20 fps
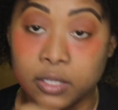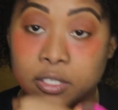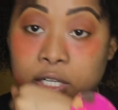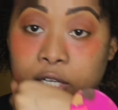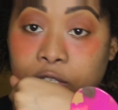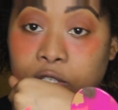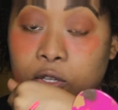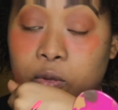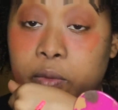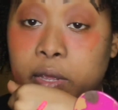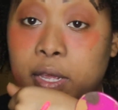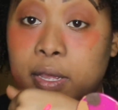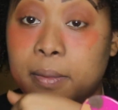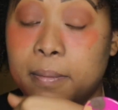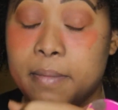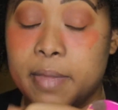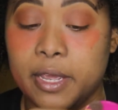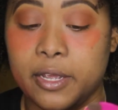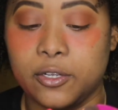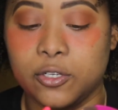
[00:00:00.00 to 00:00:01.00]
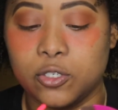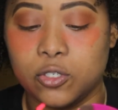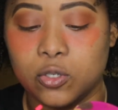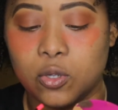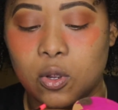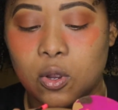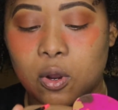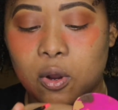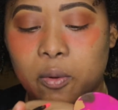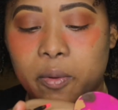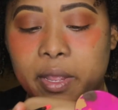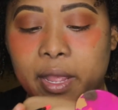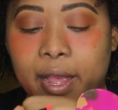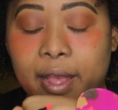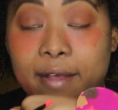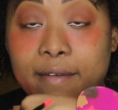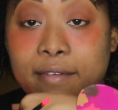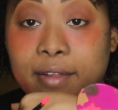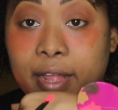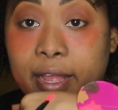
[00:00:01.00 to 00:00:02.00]
just so we can make sure we
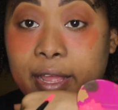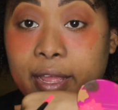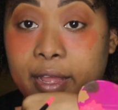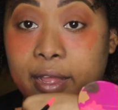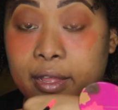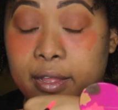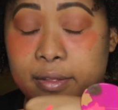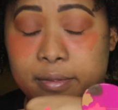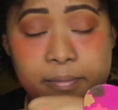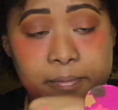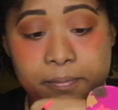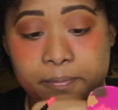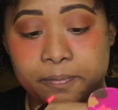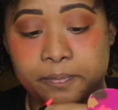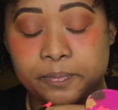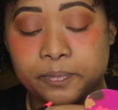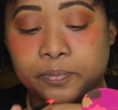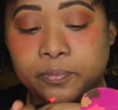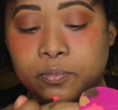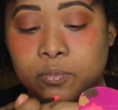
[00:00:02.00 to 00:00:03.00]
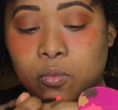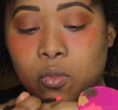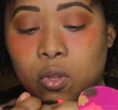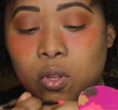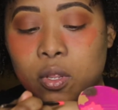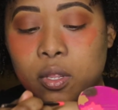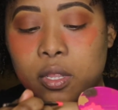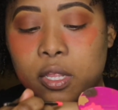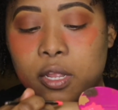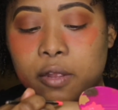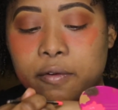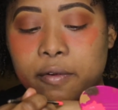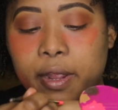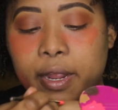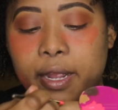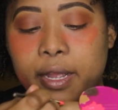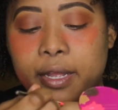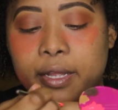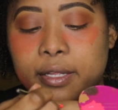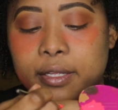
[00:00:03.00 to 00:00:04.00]
have like the
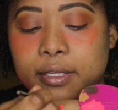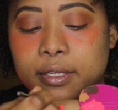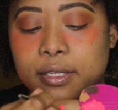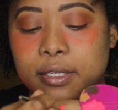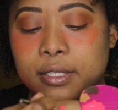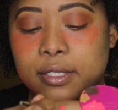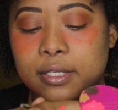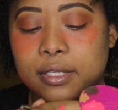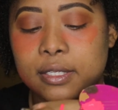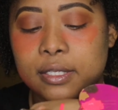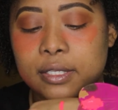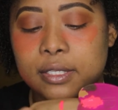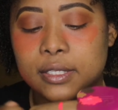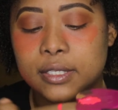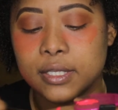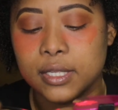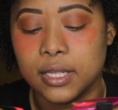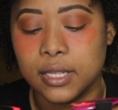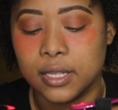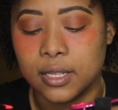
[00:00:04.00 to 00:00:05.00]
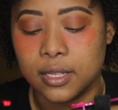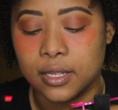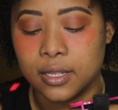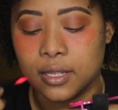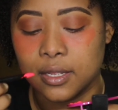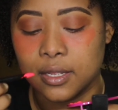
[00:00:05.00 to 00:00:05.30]
right consistency.